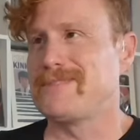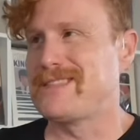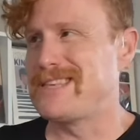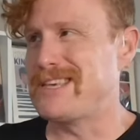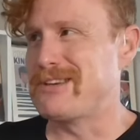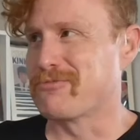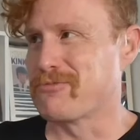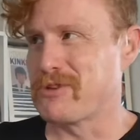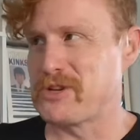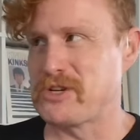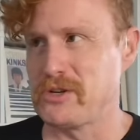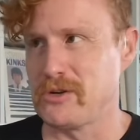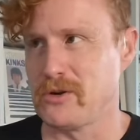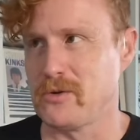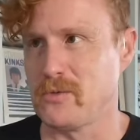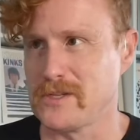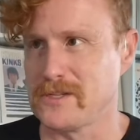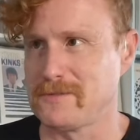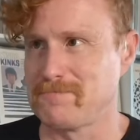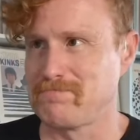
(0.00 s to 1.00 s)
the original
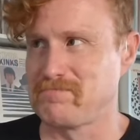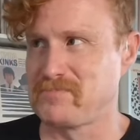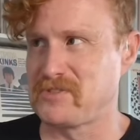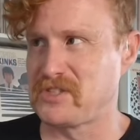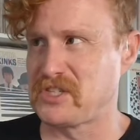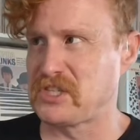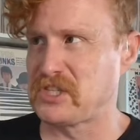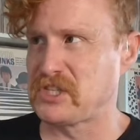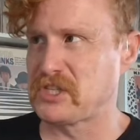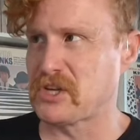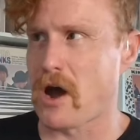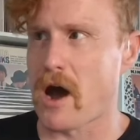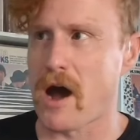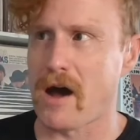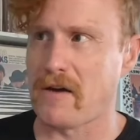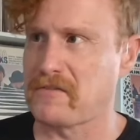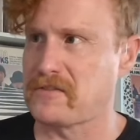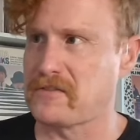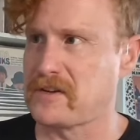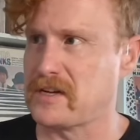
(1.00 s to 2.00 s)
was
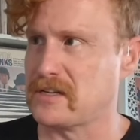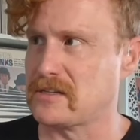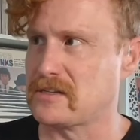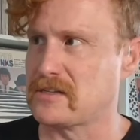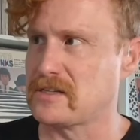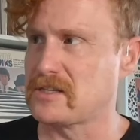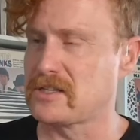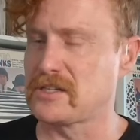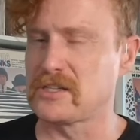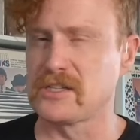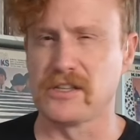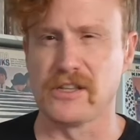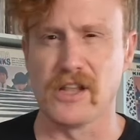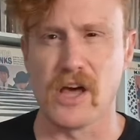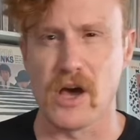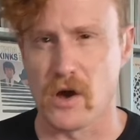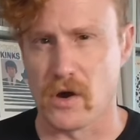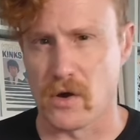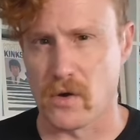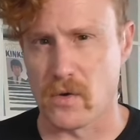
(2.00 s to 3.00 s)
soft and
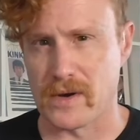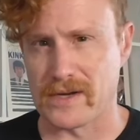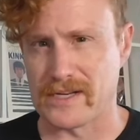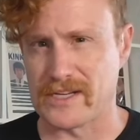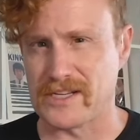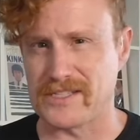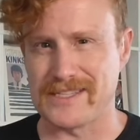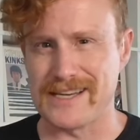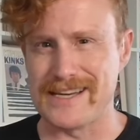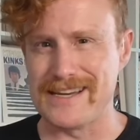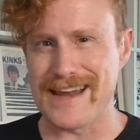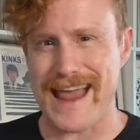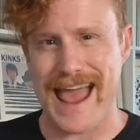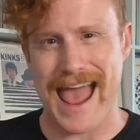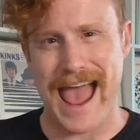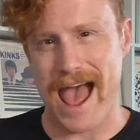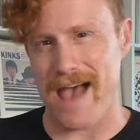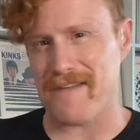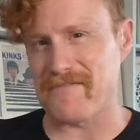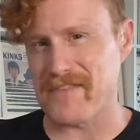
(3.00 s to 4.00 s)
slow. It just didn't
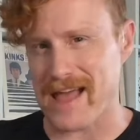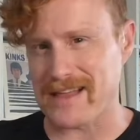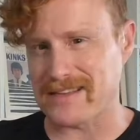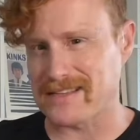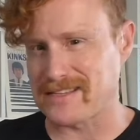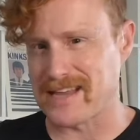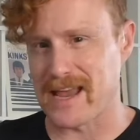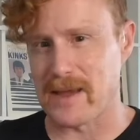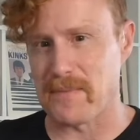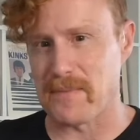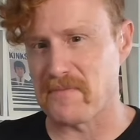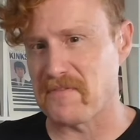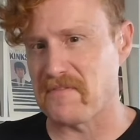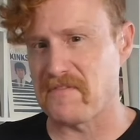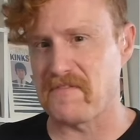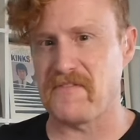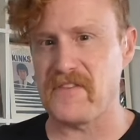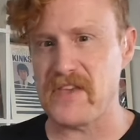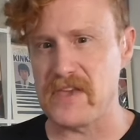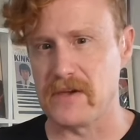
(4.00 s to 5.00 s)
have that same
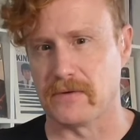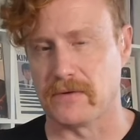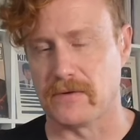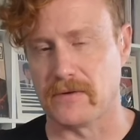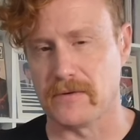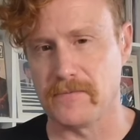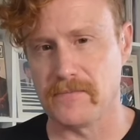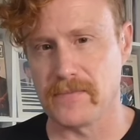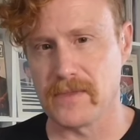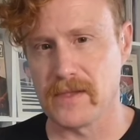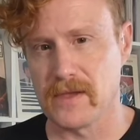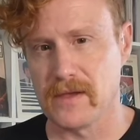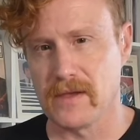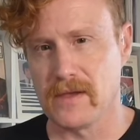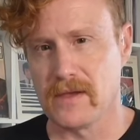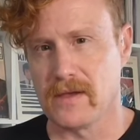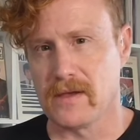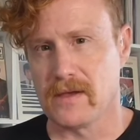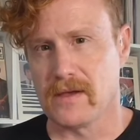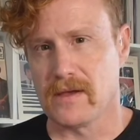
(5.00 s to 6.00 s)
feel,
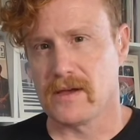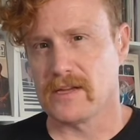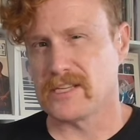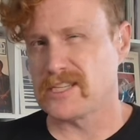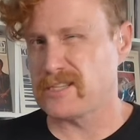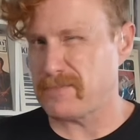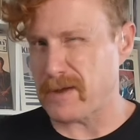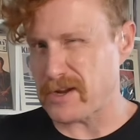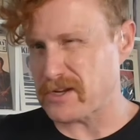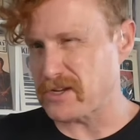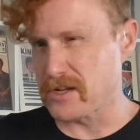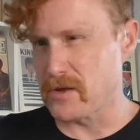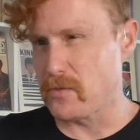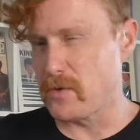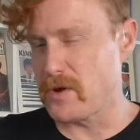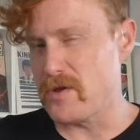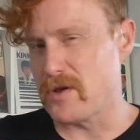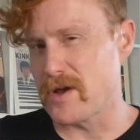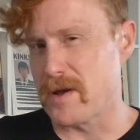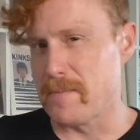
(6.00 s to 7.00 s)
especially
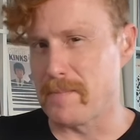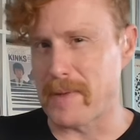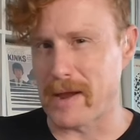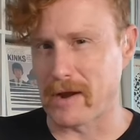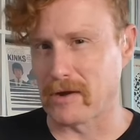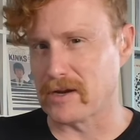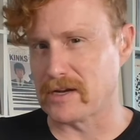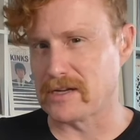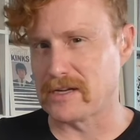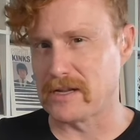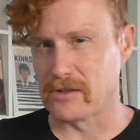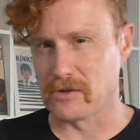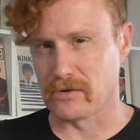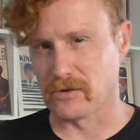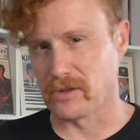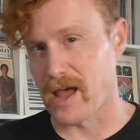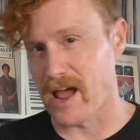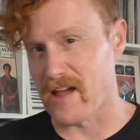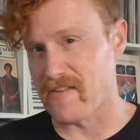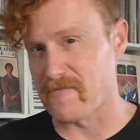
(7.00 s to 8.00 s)
when you compared it to their
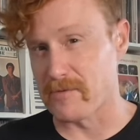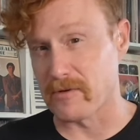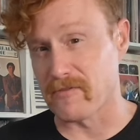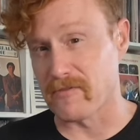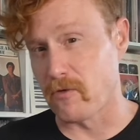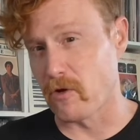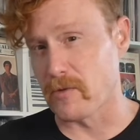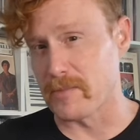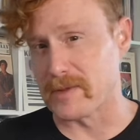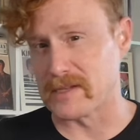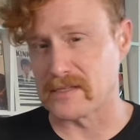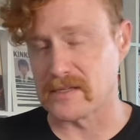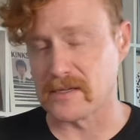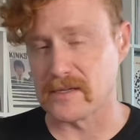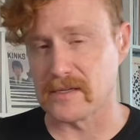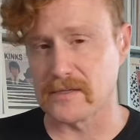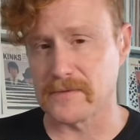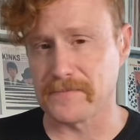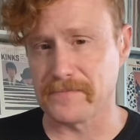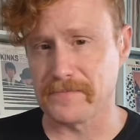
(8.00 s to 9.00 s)
live
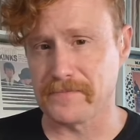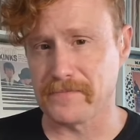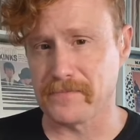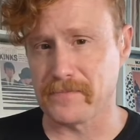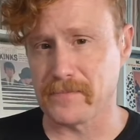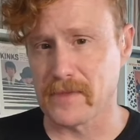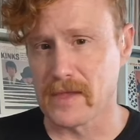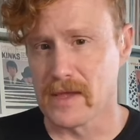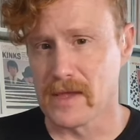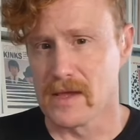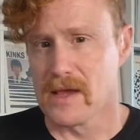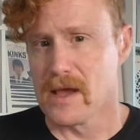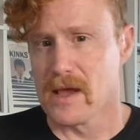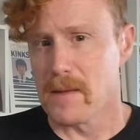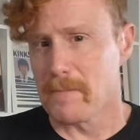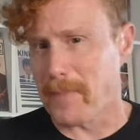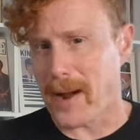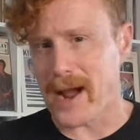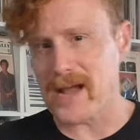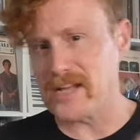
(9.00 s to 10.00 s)
performances.
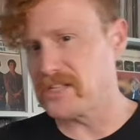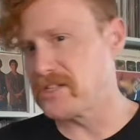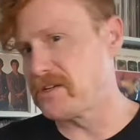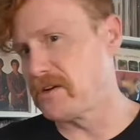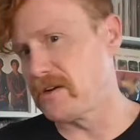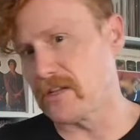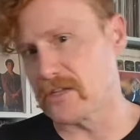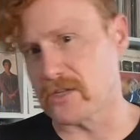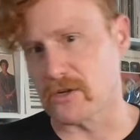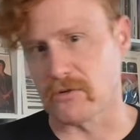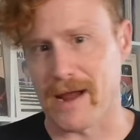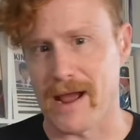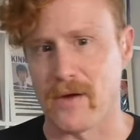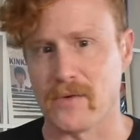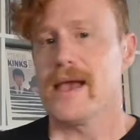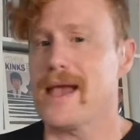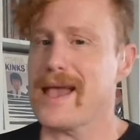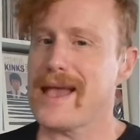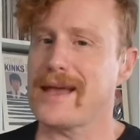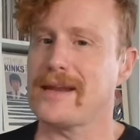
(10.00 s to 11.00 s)
Pi stood its ground,
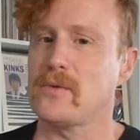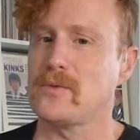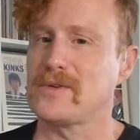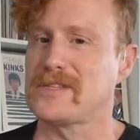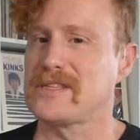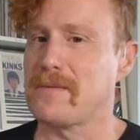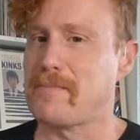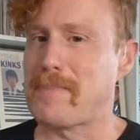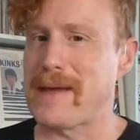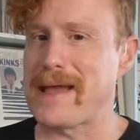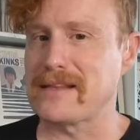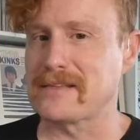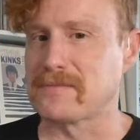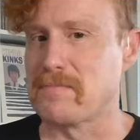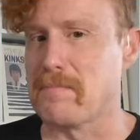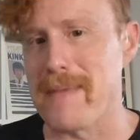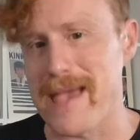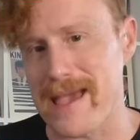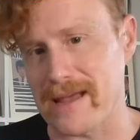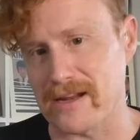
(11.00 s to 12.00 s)
and it was the band's
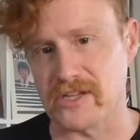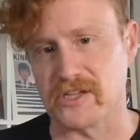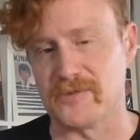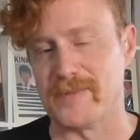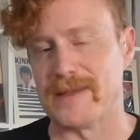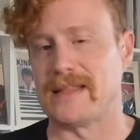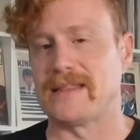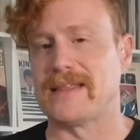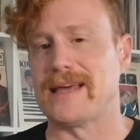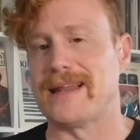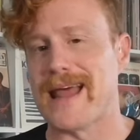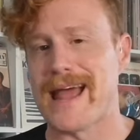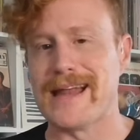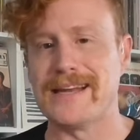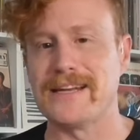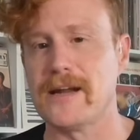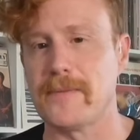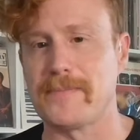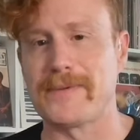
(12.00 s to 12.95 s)
management that ended up